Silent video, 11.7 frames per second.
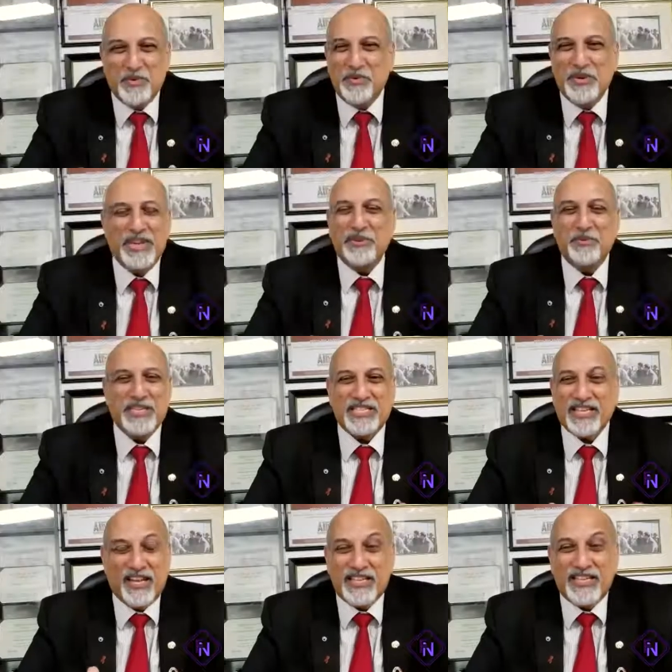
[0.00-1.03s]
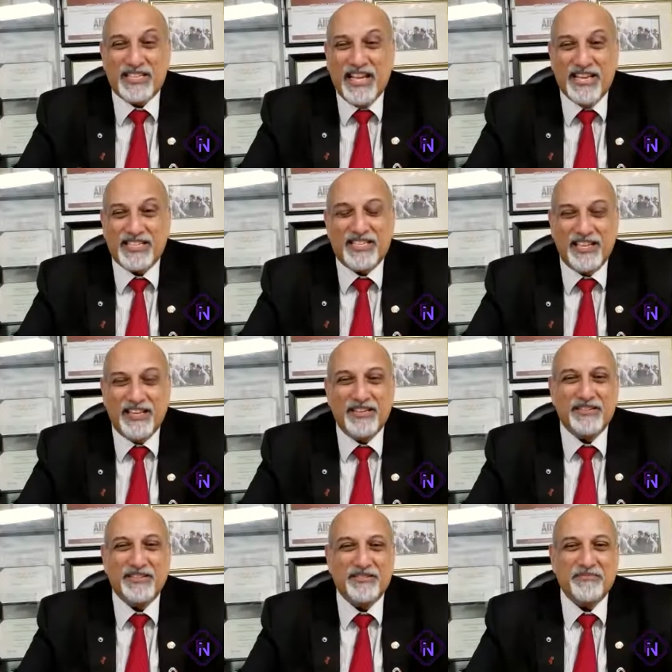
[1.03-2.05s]
we started
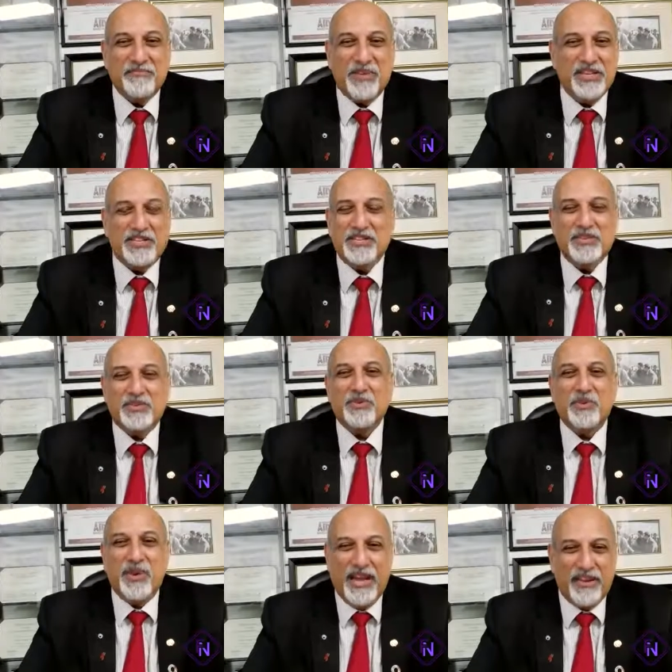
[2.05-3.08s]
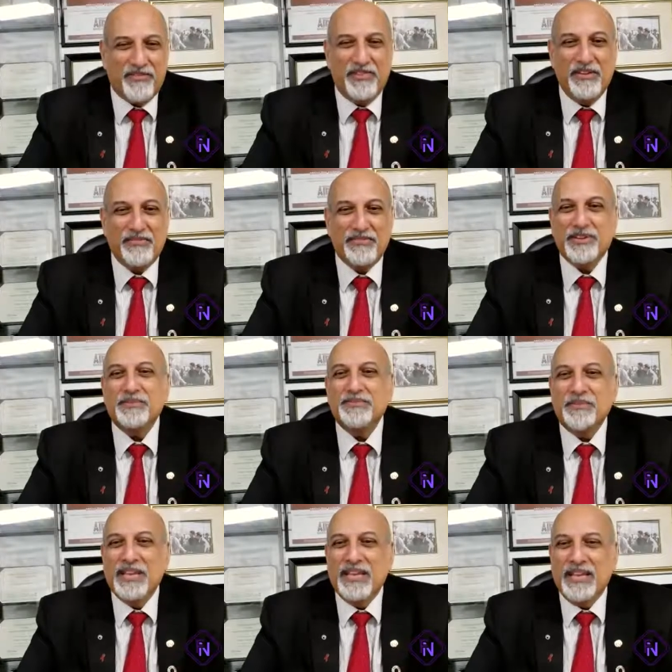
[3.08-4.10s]
testing patients who had fever
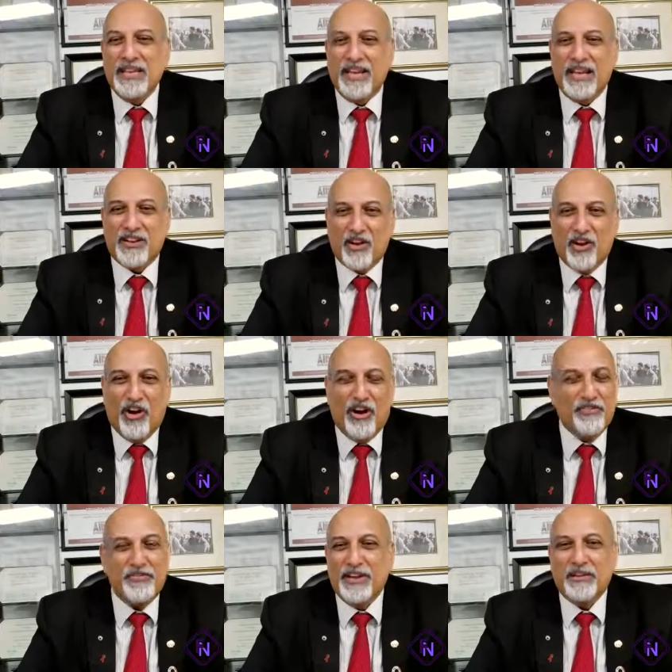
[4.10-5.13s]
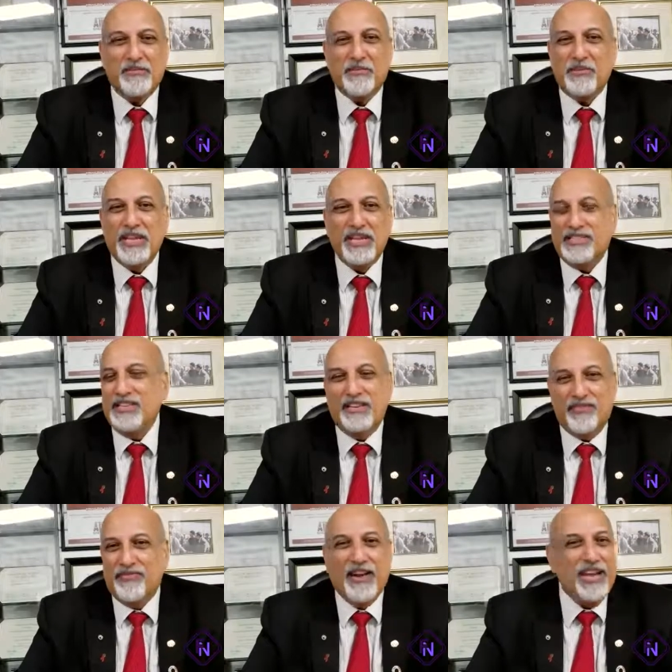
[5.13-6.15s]
and cough, and we
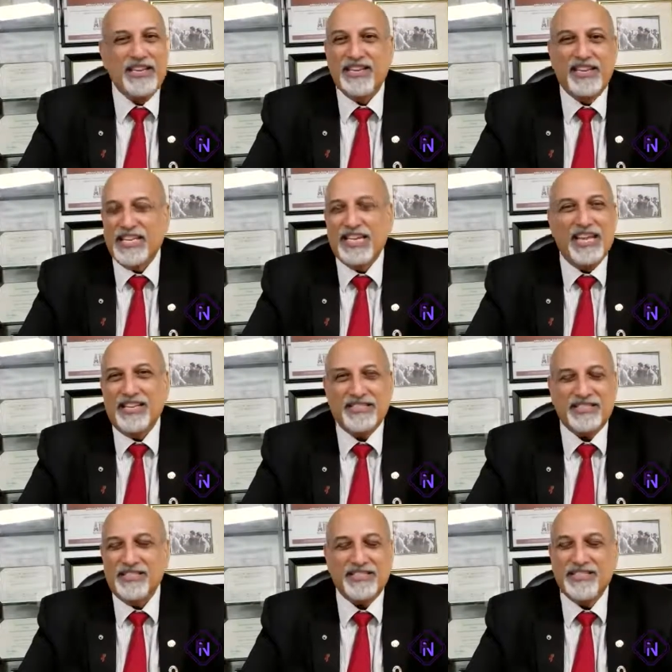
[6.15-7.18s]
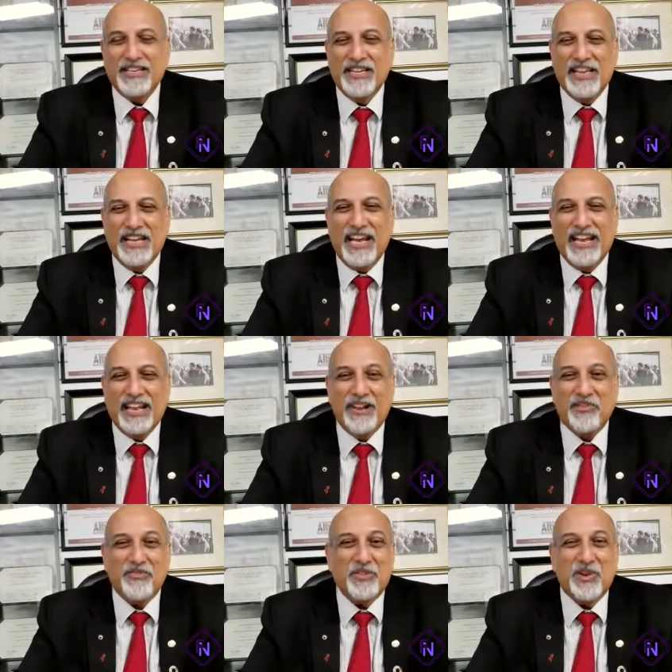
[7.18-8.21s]
didn't find any cases. And then,
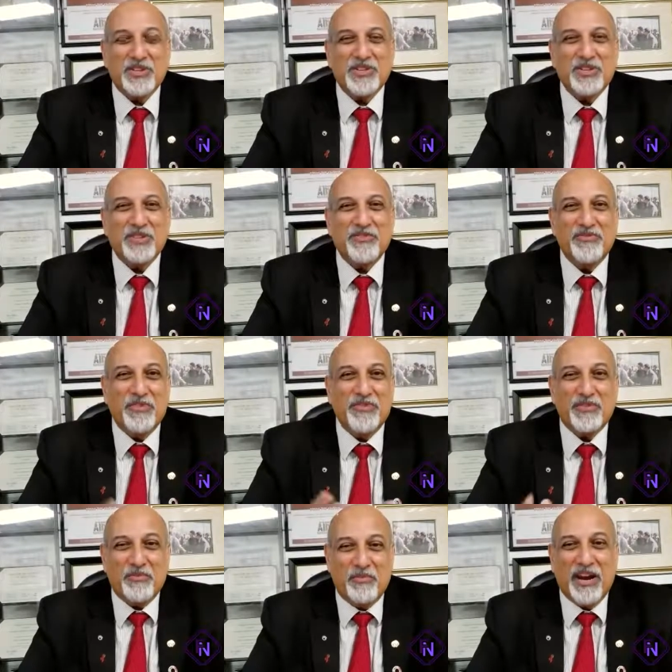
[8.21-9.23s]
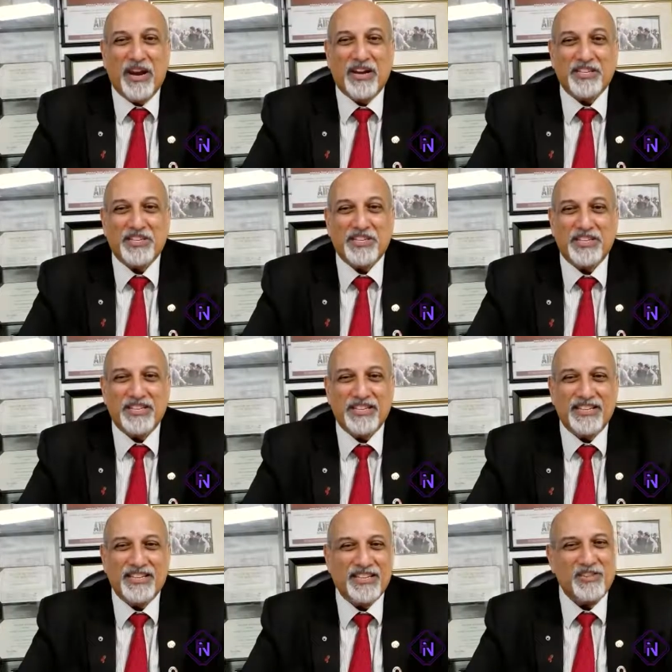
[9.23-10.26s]
of course, on the 5th of March,
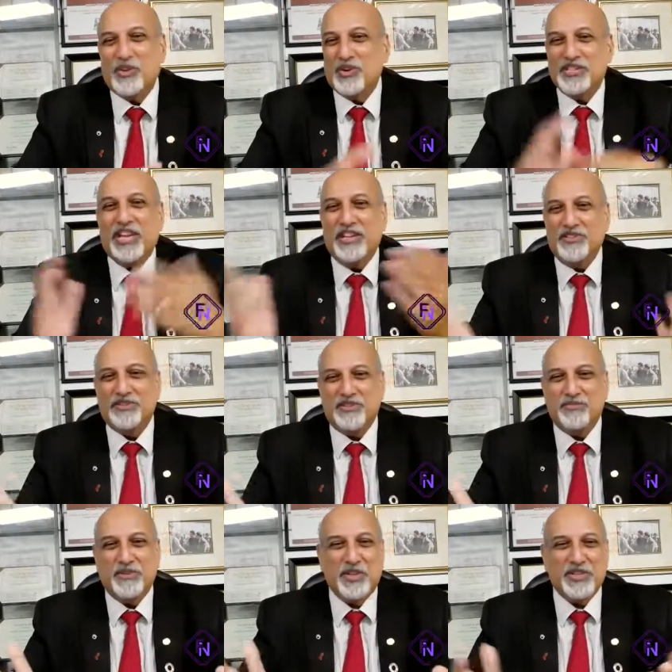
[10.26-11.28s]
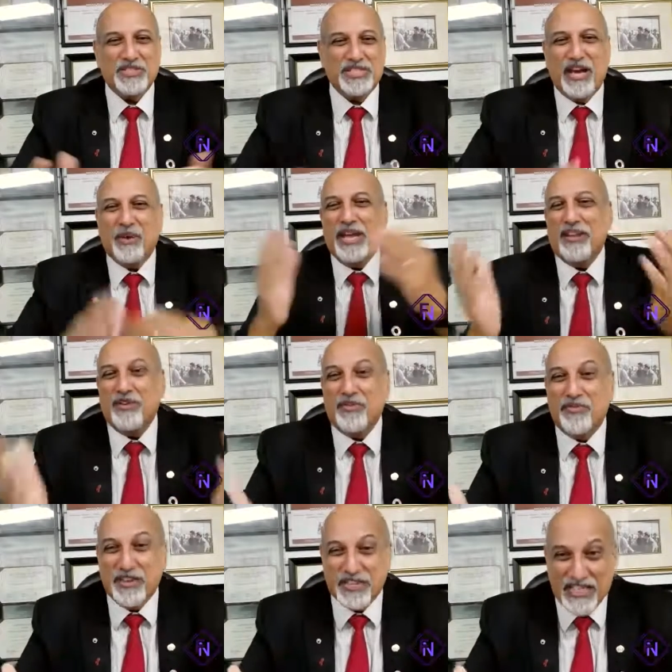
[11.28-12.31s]
it all changed, because now we had our
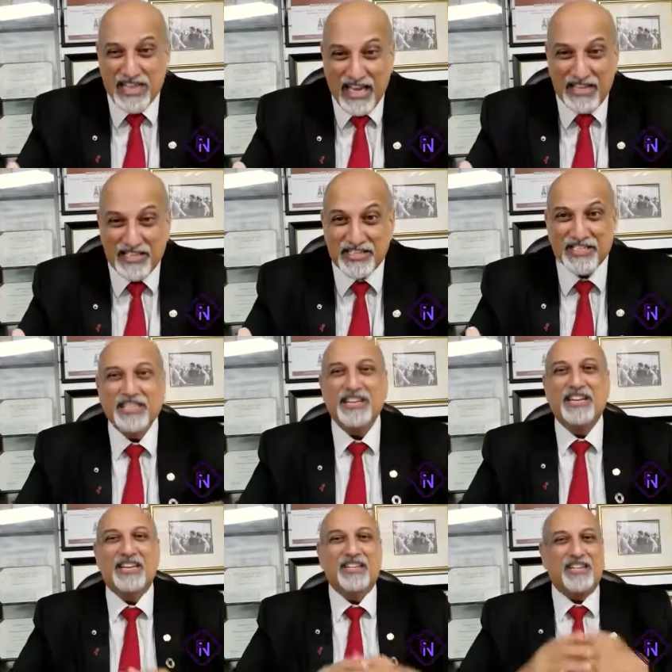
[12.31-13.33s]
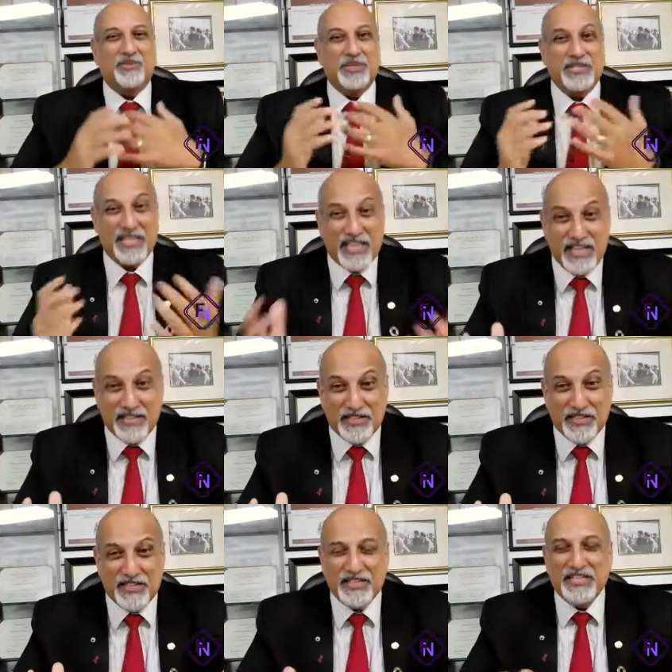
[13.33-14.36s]
first case. It was
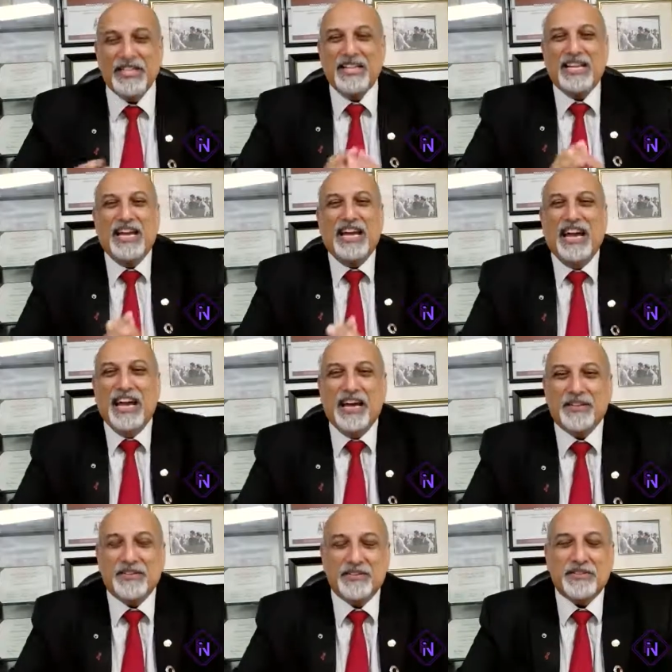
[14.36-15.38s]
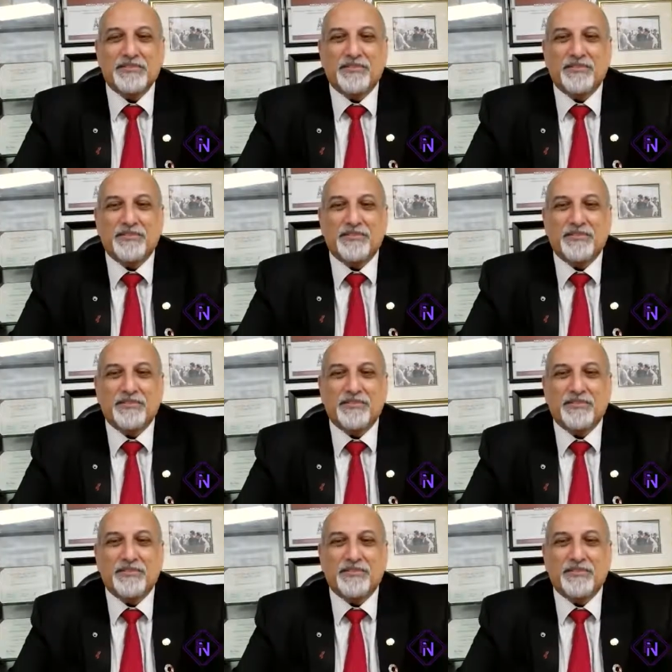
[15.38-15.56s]
real, and